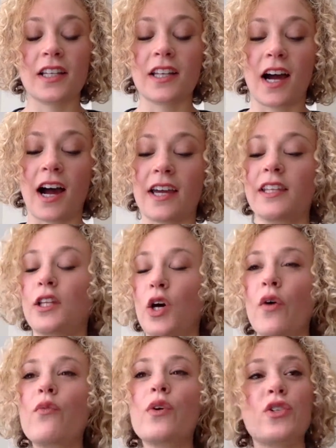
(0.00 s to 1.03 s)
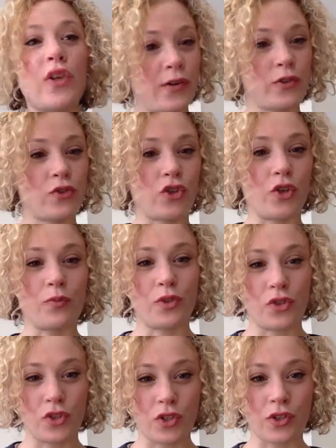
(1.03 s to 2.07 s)
love what challenge groups
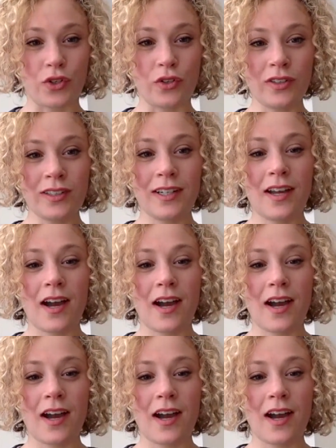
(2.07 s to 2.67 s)
do,